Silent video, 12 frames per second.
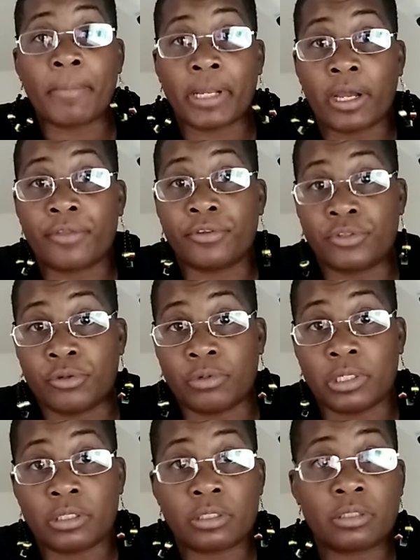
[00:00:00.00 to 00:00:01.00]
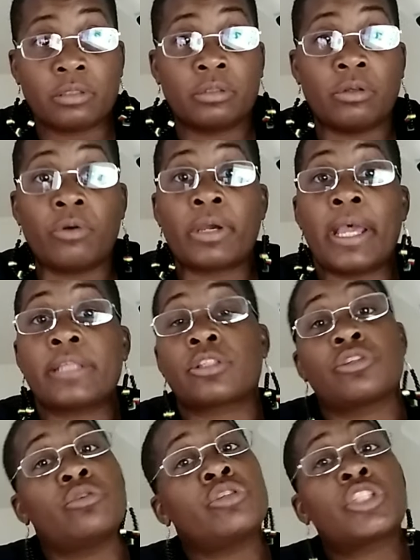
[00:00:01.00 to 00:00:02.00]
but it's the one that
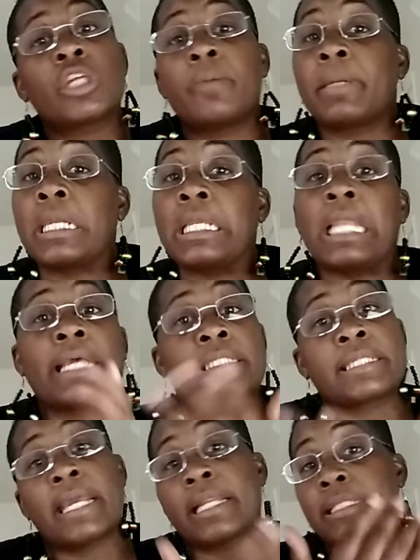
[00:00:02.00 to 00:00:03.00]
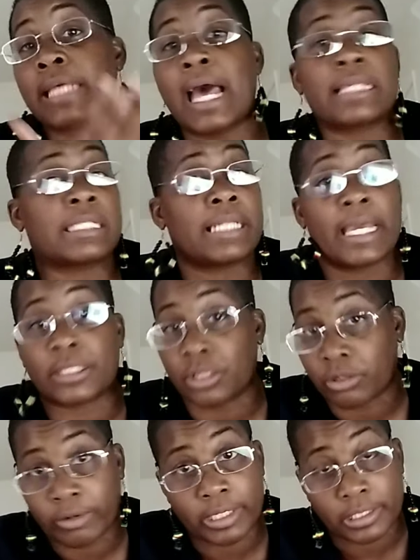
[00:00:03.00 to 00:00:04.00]
cover right here.
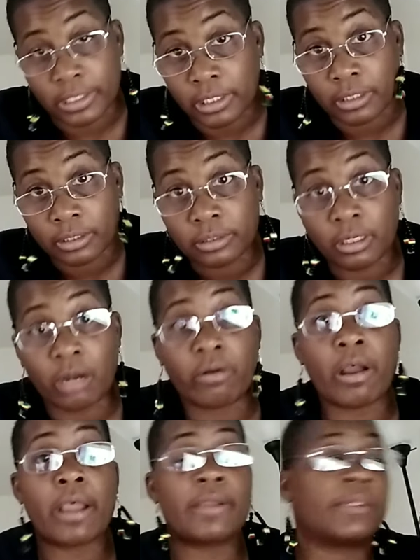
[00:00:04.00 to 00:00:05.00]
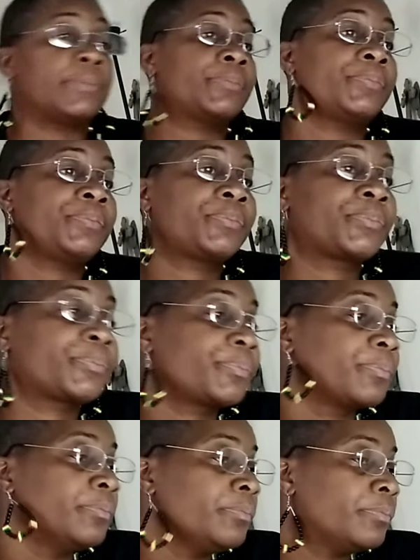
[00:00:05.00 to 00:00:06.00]
Okay, it fit just like this.
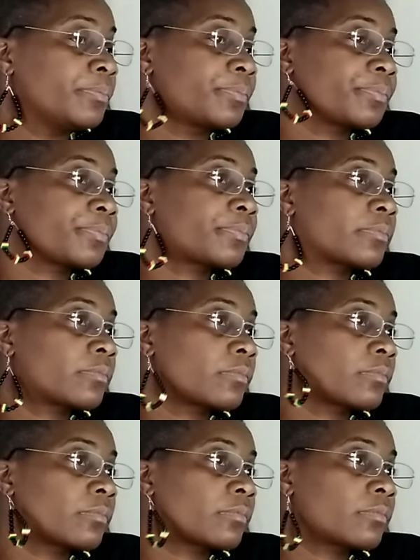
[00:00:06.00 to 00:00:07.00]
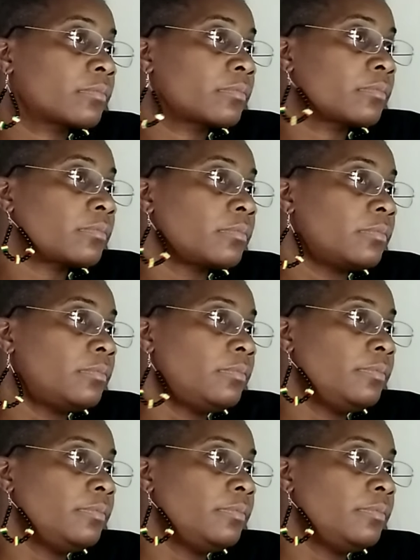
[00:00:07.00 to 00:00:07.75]
That's the respirator.